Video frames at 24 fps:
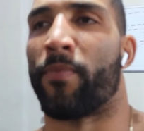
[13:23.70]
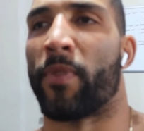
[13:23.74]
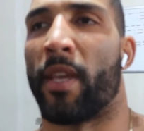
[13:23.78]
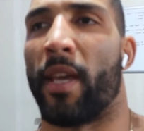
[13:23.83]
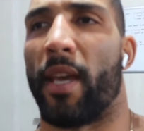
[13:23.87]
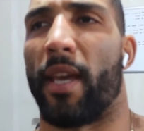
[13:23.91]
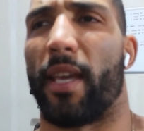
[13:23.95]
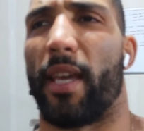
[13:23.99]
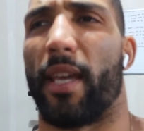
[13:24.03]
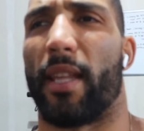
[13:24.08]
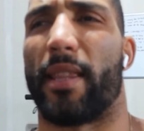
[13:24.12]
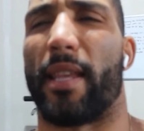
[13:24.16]

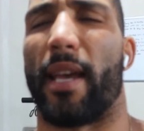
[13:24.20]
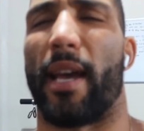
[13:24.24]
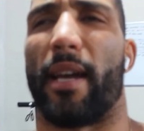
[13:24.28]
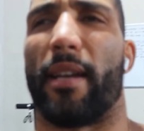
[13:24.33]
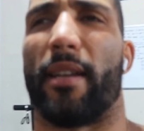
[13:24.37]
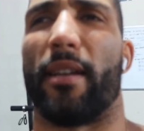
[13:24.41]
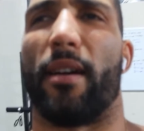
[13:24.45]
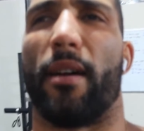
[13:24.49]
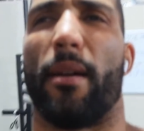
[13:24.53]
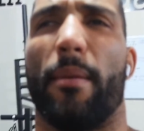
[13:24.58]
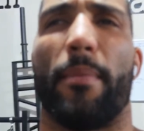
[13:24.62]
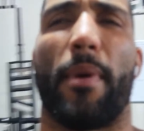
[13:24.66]
and get that.
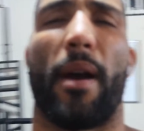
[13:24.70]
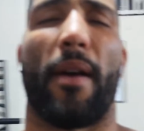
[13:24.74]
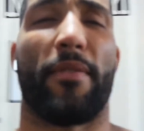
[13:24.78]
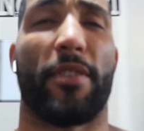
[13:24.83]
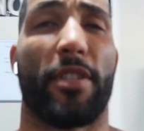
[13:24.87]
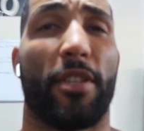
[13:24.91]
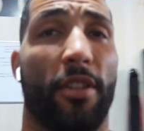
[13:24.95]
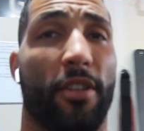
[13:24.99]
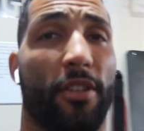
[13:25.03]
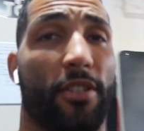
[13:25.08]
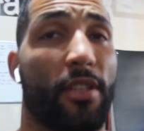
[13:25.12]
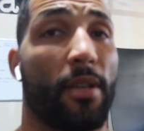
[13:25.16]

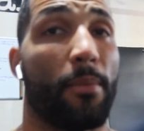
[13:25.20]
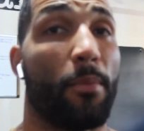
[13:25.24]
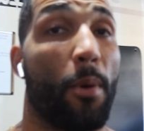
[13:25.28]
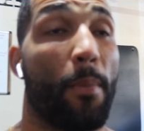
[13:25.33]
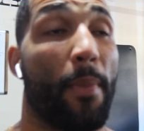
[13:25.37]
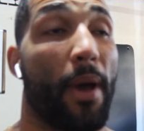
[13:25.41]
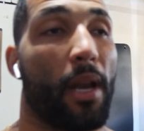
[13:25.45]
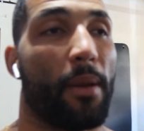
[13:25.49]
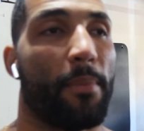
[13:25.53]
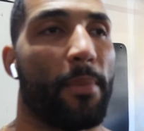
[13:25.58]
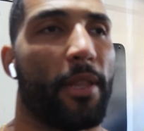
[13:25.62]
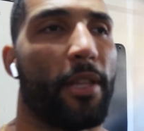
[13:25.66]
Obviously, there's some
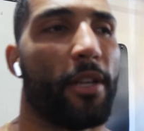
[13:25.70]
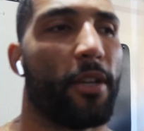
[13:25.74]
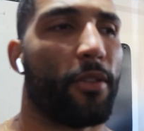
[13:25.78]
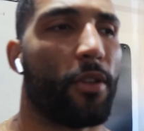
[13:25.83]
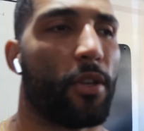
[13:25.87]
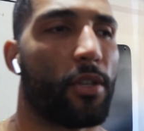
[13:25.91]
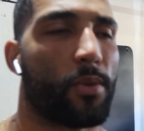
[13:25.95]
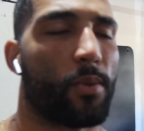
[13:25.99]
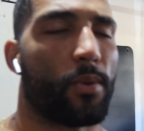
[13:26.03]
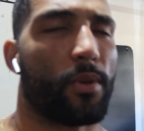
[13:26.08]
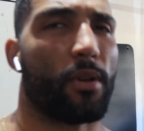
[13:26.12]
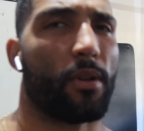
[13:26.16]
momentum in there.
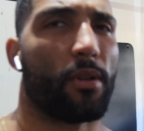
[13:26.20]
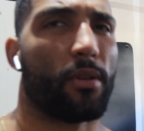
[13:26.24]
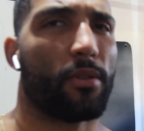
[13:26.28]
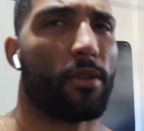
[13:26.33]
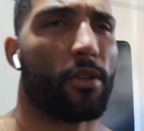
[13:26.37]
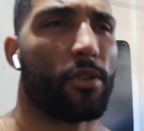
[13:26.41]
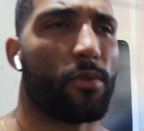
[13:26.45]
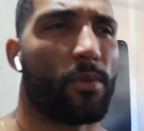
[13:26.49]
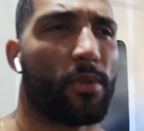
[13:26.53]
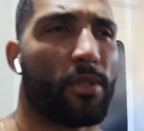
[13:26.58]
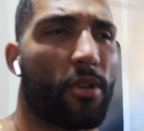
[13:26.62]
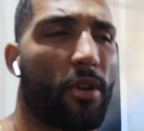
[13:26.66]
Those
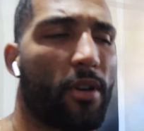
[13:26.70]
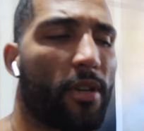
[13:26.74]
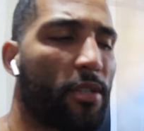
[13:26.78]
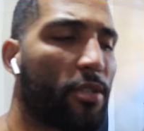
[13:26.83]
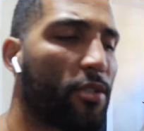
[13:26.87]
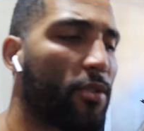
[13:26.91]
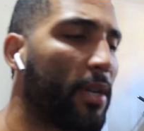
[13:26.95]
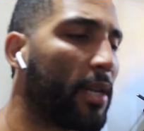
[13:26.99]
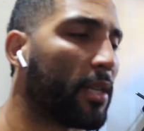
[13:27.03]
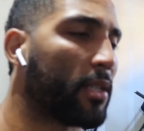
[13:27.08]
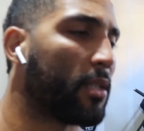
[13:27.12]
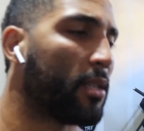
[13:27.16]
ones aren't as
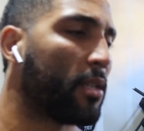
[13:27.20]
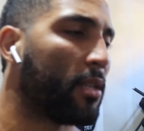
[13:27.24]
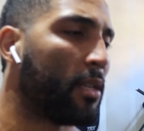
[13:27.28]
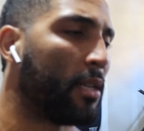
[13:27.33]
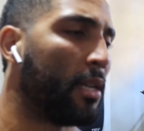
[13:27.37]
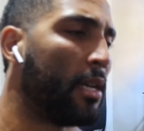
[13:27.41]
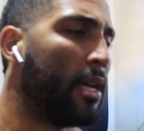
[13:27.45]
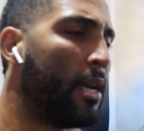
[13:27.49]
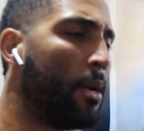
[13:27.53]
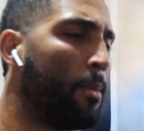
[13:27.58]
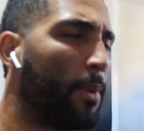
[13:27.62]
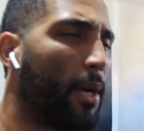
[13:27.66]
strict.
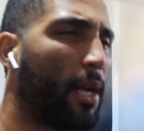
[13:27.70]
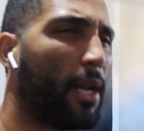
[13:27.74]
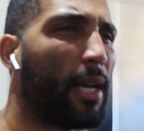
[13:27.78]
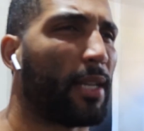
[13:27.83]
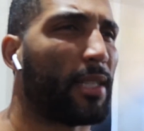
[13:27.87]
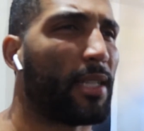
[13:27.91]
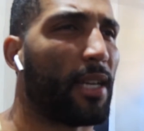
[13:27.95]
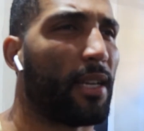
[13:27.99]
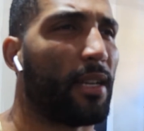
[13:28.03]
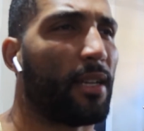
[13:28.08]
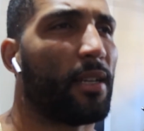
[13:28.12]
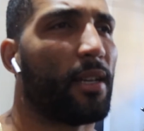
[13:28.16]
I like
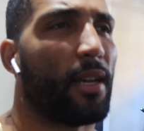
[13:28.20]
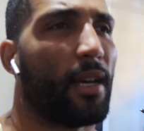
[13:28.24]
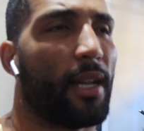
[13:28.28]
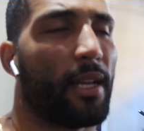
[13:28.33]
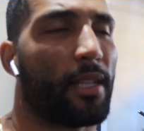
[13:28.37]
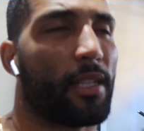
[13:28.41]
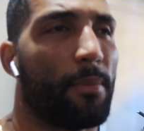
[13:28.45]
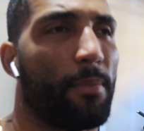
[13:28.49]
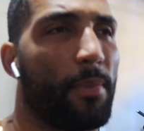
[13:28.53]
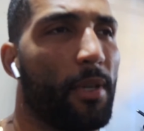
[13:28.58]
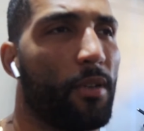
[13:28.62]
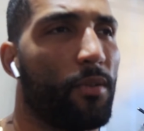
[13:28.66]

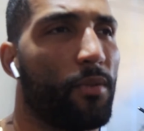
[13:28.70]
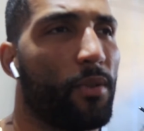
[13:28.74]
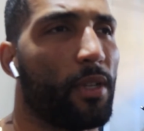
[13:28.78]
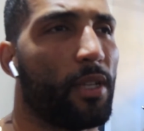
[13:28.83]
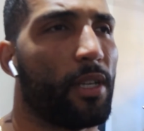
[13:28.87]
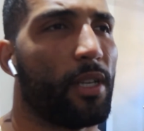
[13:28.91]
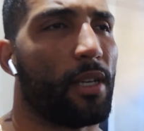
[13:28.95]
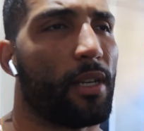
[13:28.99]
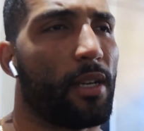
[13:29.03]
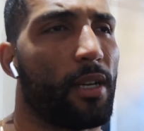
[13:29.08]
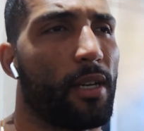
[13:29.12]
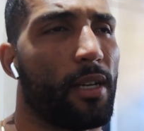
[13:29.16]
to be
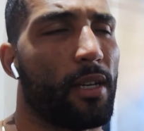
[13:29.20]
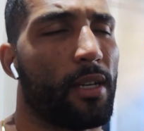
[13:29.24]
really.